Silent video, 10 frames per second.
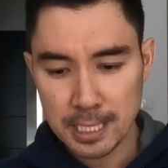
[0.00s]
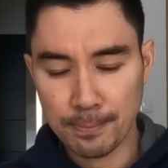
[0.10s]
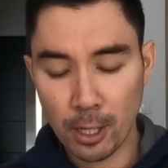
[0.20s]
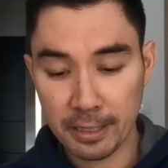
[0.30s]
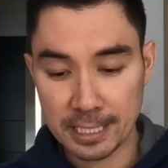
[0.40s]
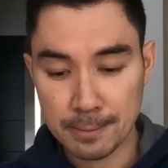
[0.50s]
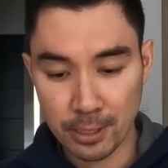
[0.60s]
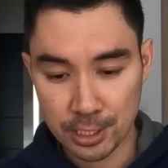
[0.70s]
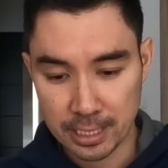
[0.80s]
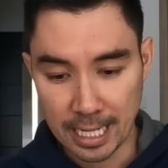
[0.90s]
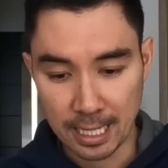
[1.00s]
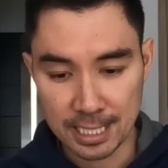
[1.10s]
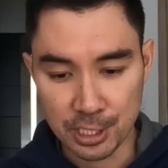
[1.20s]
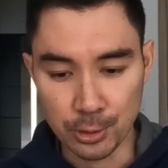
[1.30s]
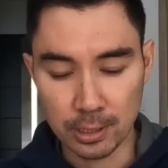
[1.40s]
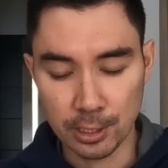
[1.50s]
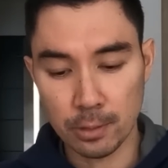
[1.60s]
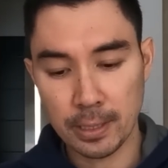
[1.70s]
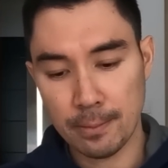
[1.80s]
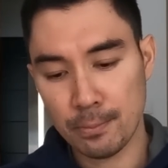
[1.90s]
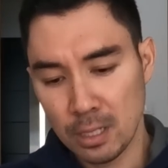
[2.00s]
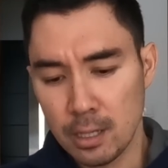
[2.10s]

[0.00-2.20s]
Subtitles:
this ball gets pushed to area 2 a little bit.